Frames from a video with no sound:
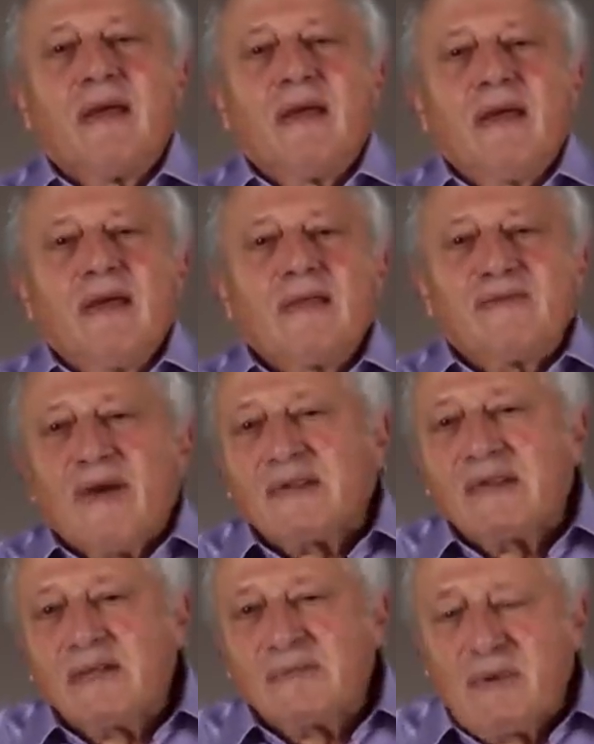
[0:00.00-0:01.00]
The fact
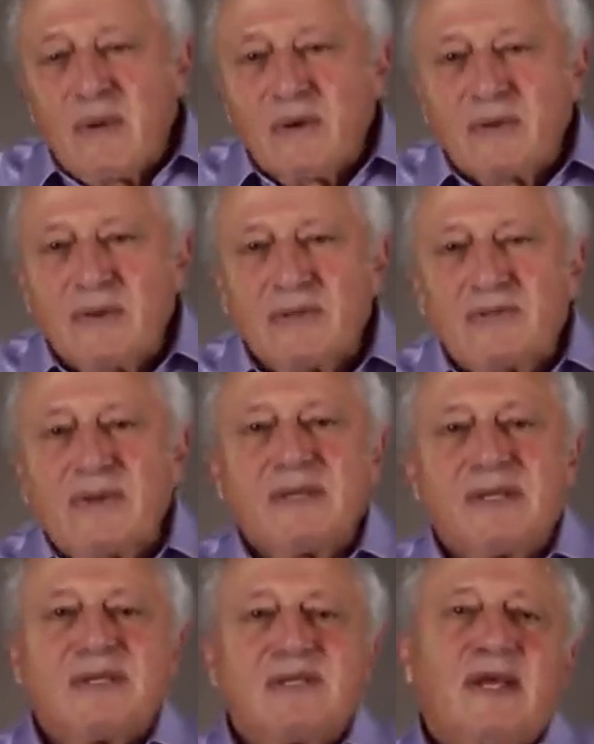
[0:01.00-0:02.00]
that a port was built
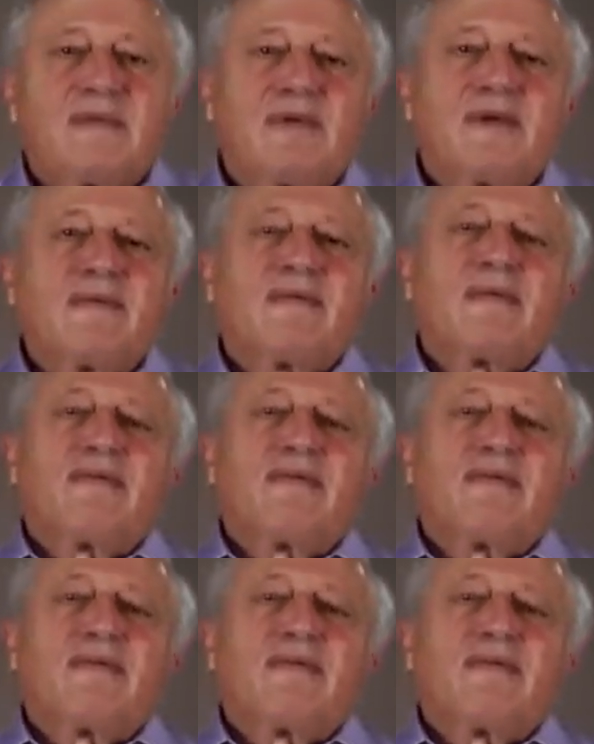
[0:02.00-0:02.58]
in Tel Aviv